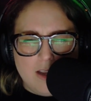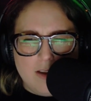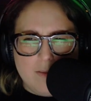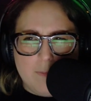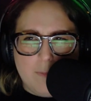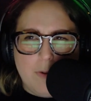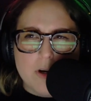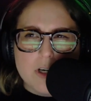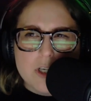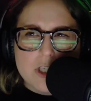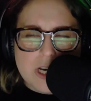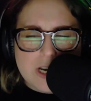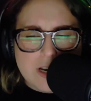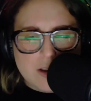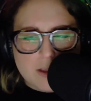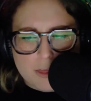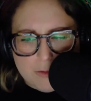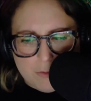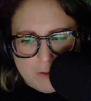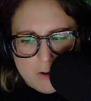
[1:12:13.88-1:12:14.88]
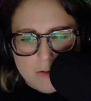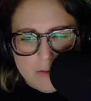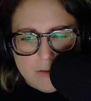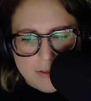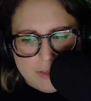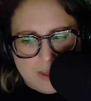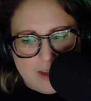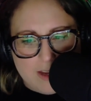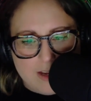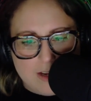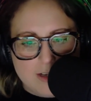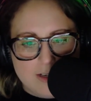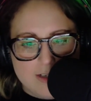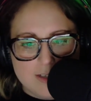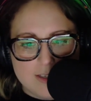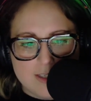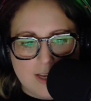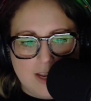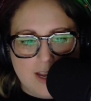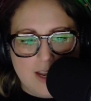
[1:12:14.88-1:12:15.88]
pushing through
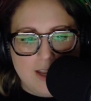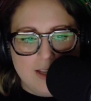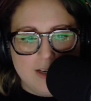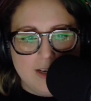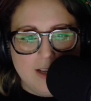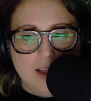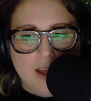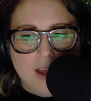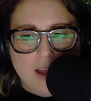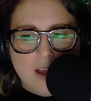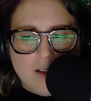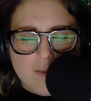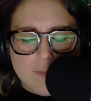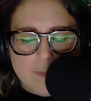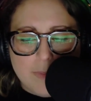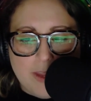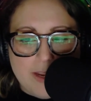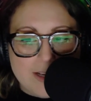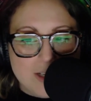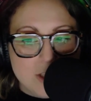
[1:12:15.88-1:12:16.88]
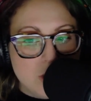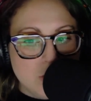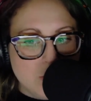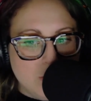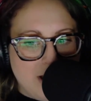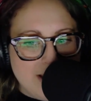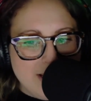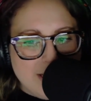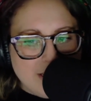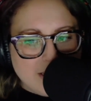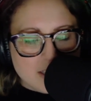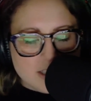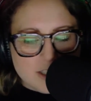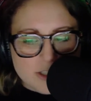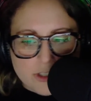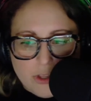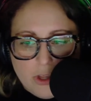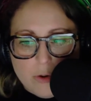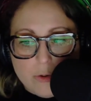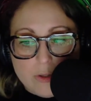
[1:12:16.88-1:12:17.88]
things? And like, do I need to
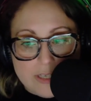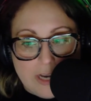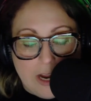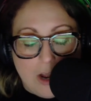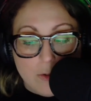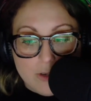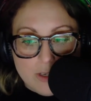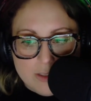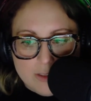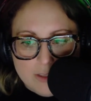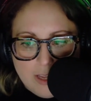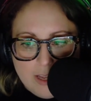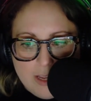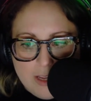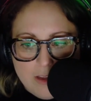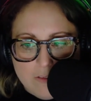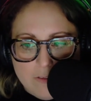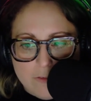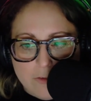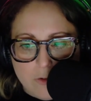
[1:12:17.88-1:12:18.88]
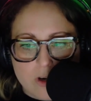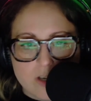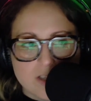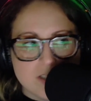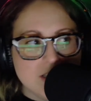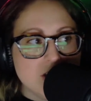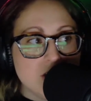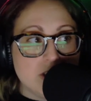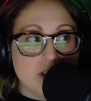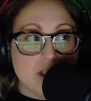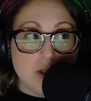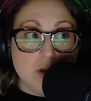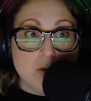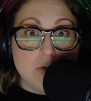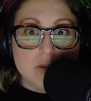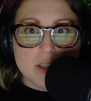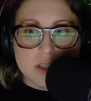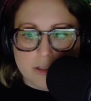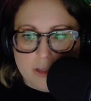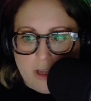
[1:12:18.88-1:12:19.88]
slow down in life, or is this
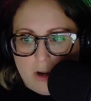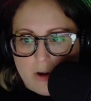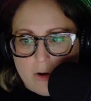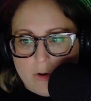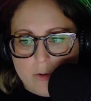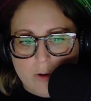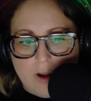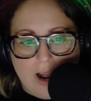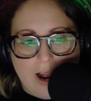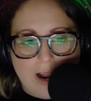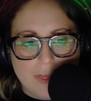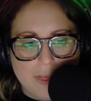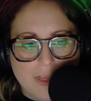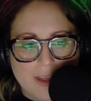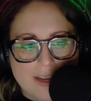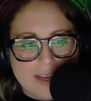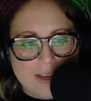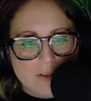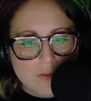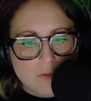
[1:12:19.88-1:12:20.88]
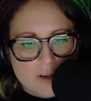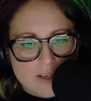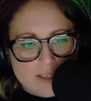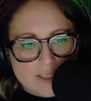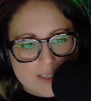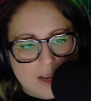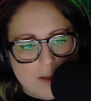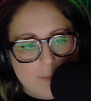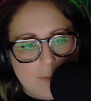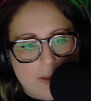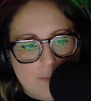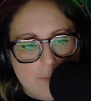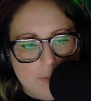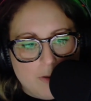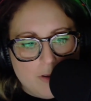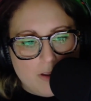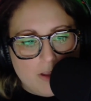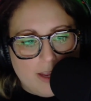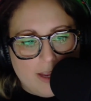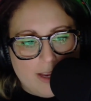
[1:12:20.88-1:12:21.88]
too slow? I think it reset
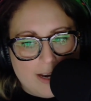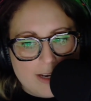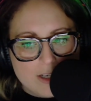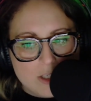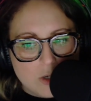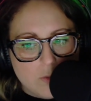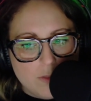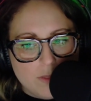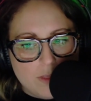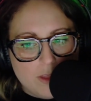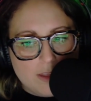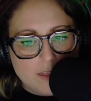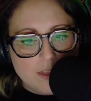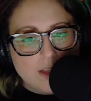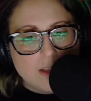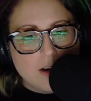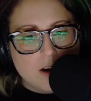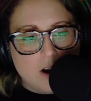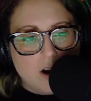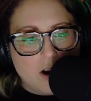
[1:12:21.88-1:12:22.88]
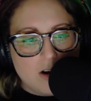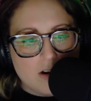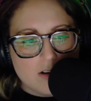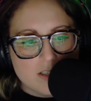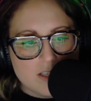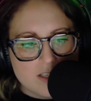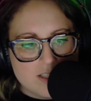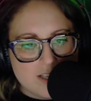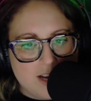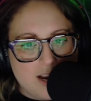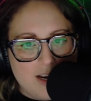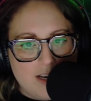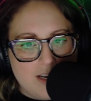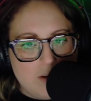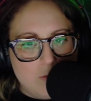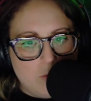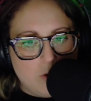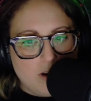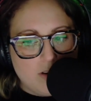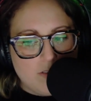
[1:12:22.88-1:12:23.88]
people, and I don't think that our
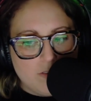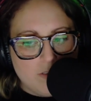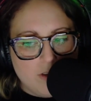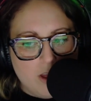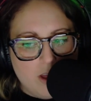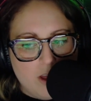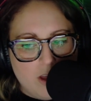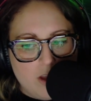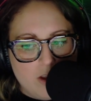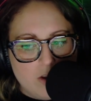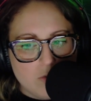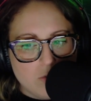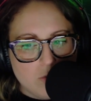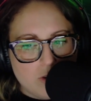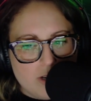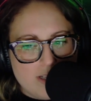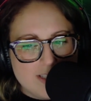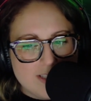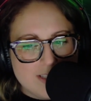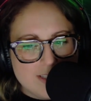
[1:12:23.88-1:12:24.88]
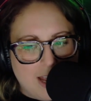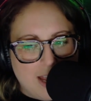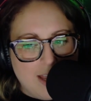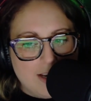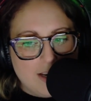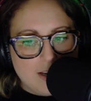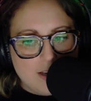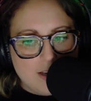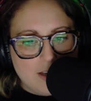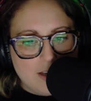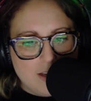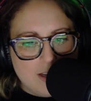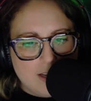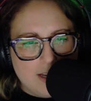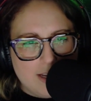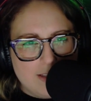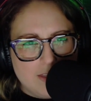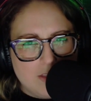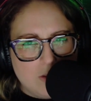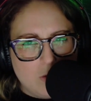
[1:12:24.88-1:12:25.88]
society would have reset
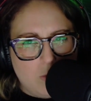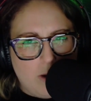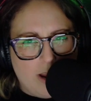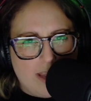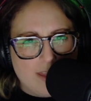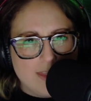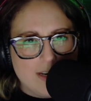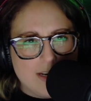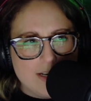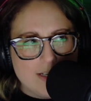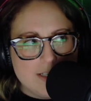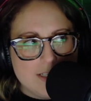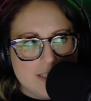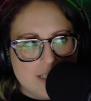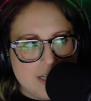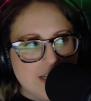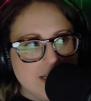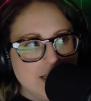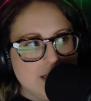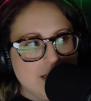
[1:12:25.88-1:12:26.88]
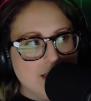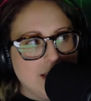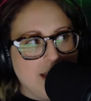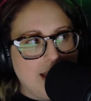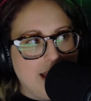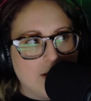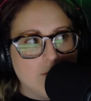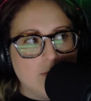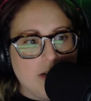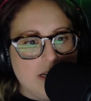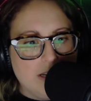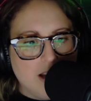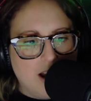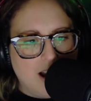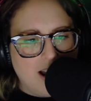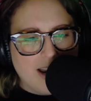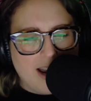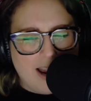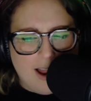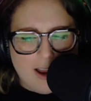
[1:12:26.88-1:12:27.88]
in the way that it did had we
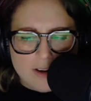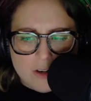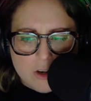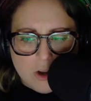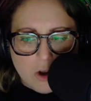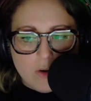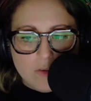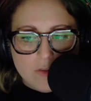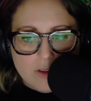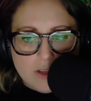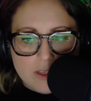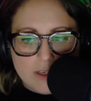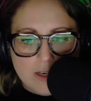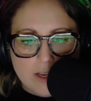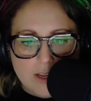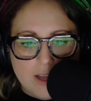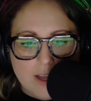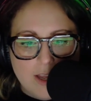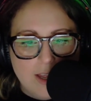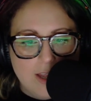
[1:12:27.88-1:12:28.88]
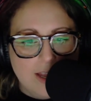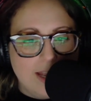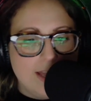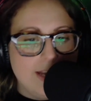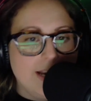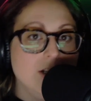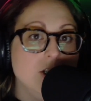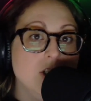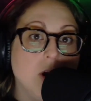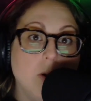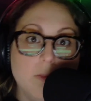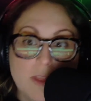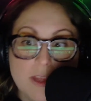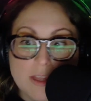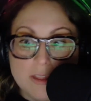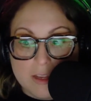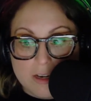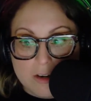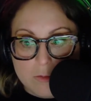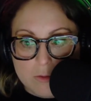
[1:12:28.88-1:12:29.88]
not had COVID. And I don't
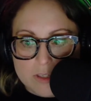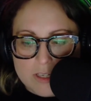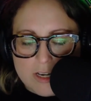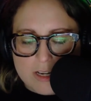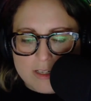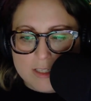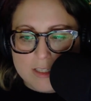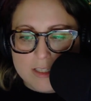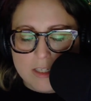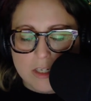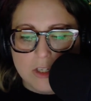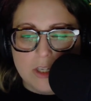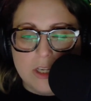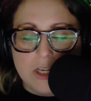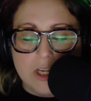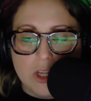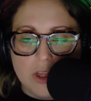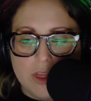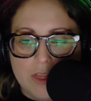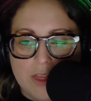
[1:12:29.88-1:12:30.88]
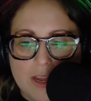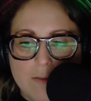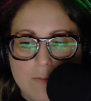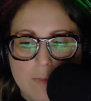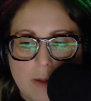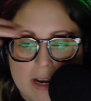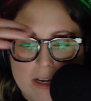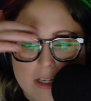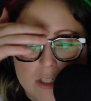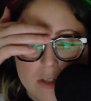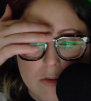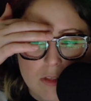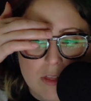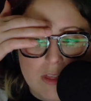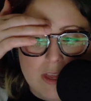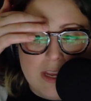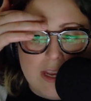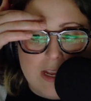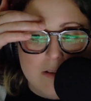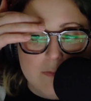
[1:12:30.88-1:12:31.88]
think that it was necessarily a good thing, but I do
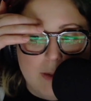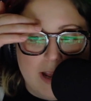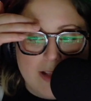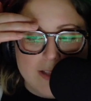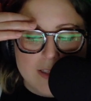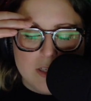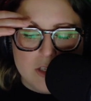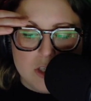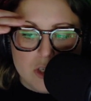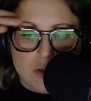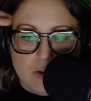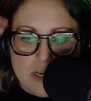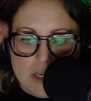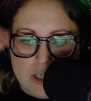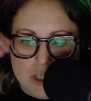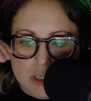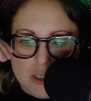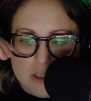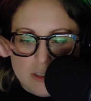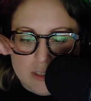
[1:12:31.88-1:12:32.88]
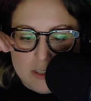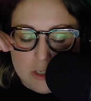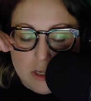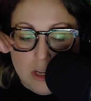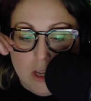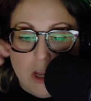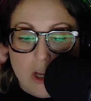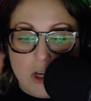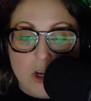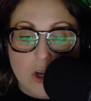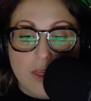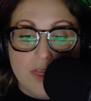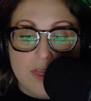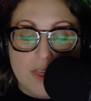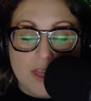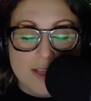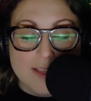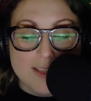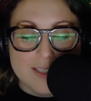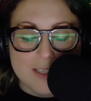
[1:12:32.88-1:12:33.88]
think in bad situations, good
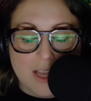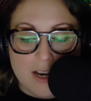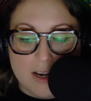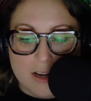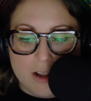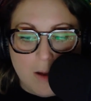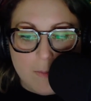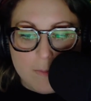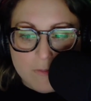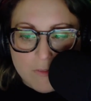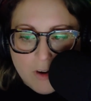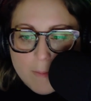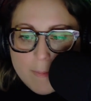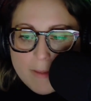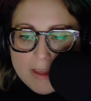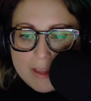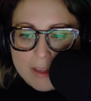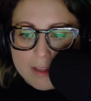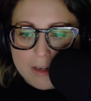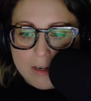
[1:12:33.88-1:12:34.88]
things can come from it.